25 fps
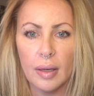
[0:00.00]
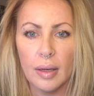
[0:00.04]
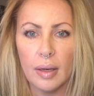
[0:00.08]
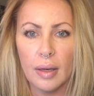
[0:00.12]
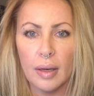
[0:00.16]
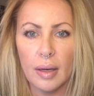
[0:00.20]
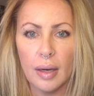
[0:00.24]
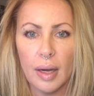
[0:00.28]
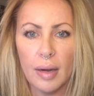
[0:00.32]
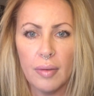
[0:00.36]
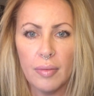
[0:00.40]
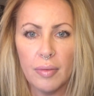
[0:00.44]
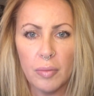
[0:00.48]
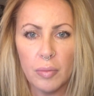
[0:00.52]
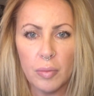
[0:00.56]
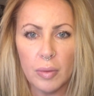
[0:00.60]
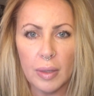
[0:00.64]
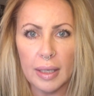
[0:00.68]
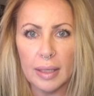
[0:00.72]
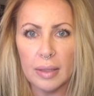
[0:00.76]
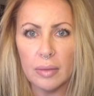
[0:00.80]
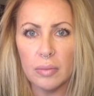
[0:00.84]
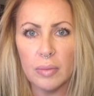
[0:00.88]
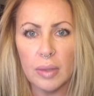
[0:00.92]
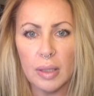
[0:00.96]
Hi
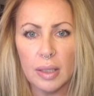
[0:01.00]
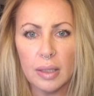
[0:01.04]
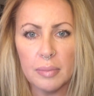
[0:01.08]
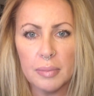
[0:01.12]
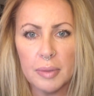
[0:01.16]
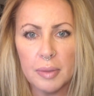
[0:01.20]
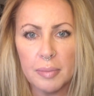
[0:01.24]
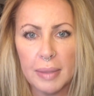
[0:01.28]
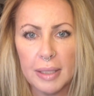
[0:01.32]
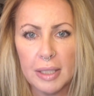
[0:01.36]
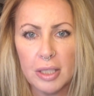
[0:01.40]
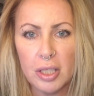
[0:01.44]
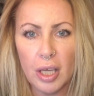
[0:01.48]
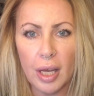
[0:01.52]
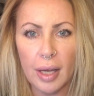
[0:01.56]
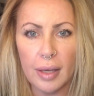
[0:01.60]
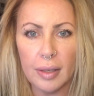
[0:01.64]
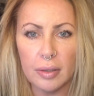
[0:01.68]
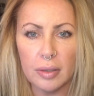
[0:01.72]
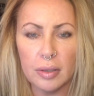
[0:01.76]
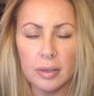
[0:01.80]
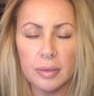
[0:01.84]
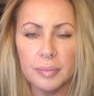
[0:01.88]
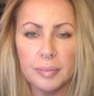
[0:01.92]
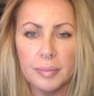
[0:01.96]
everyone, welcome to my
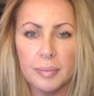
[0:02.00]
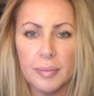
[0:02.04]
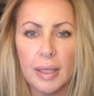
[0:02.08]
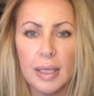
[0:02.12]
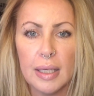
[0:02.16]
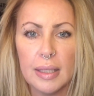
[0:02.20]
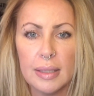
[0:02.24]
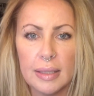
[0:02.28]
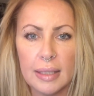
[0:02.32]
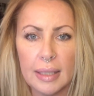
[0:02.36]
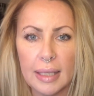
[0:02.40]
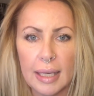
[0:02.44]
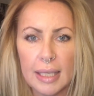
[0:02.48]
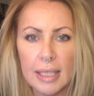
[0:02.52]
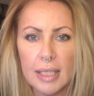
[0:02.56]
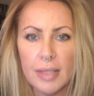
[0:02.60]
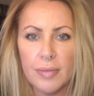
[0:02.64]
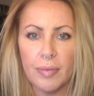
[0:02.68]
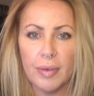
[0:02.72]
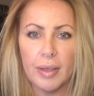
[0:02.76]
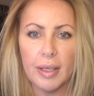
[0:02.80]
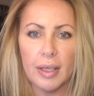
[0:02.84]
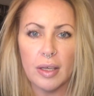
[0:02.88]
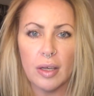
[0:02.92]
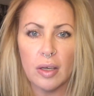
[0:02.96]
channel. Today's
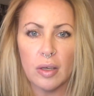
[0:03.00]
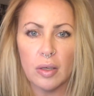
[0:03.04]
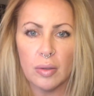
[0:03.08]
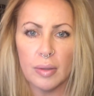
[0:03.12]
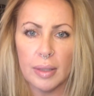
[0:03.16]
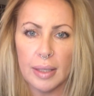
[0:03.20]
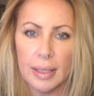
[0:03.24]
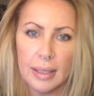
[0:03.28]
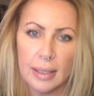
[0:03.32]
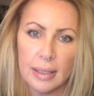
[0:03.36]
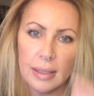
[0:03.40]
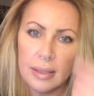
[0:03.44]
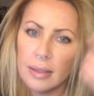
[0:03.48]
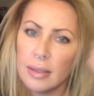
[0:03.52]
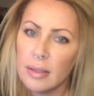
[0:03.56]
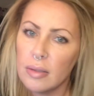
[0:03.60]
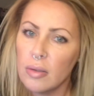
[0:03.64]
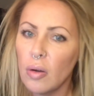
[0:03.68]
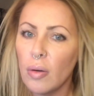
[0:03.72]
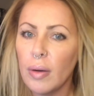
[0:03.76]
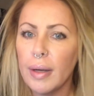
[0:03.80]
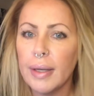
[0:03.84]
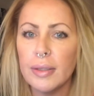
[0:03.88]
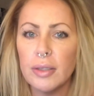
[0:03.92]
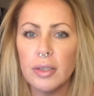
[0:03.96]
video is
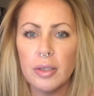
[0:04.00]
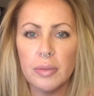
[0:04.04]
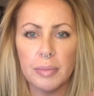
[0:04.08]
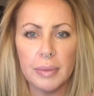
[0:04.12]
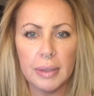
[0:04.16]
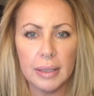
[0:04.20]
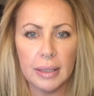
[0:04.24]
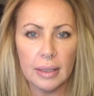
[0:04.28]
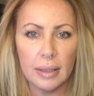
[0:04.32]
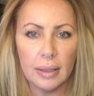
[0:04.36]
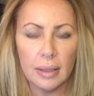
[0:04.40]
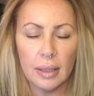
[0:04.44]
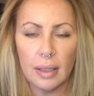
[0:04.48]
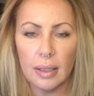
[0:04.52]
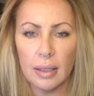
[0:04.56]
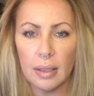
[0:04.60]
going to be